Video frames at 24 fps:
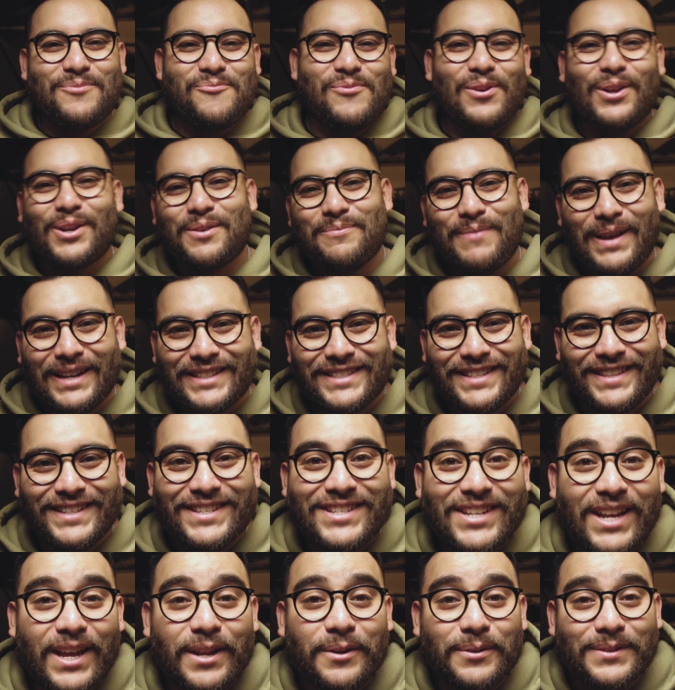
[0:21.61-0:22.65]
Welcome back to the
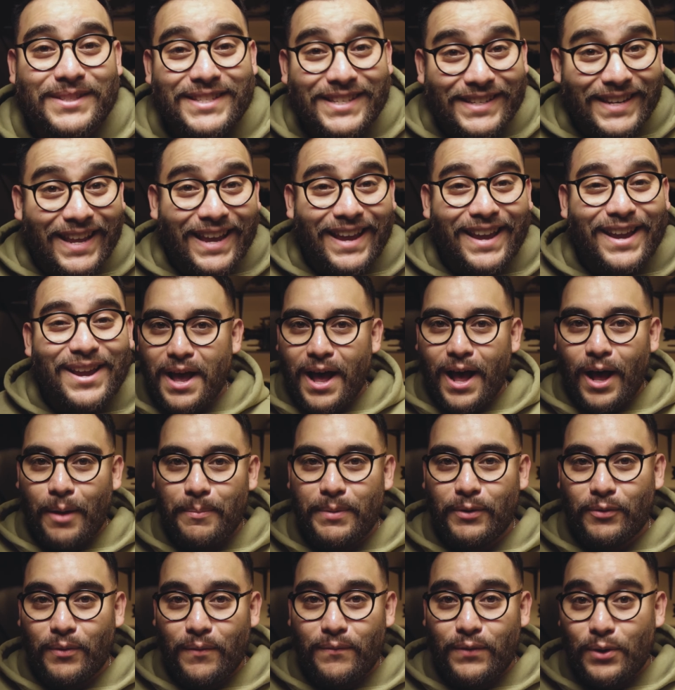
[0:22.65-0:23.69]
channel. Today, I'll be
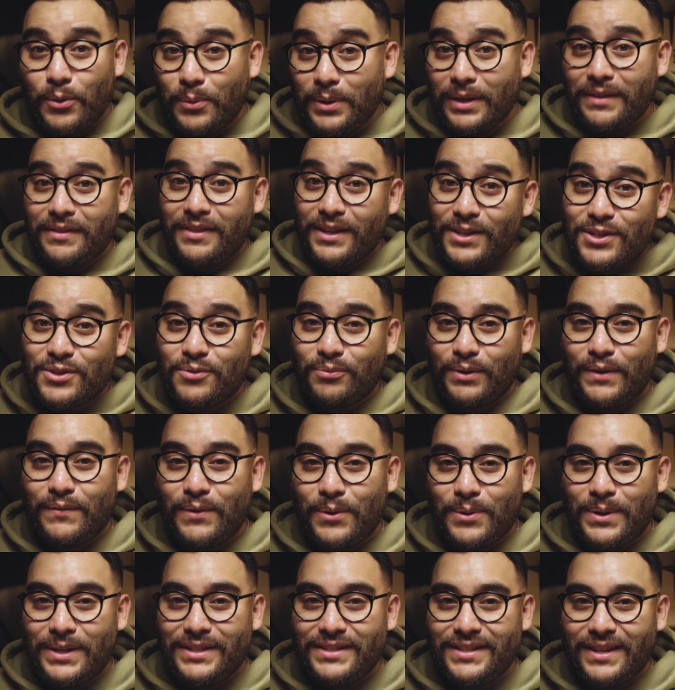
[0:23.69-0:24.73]
reviewing this
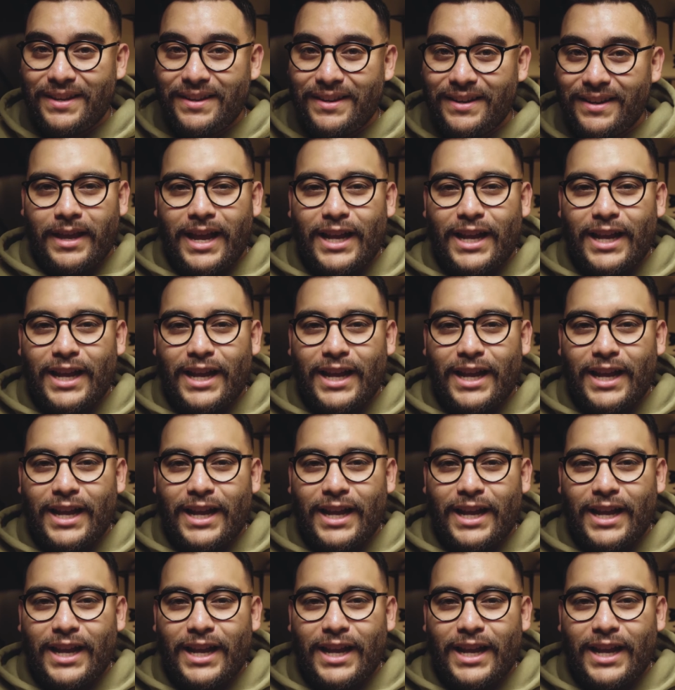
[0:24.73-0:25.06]
Revo intake,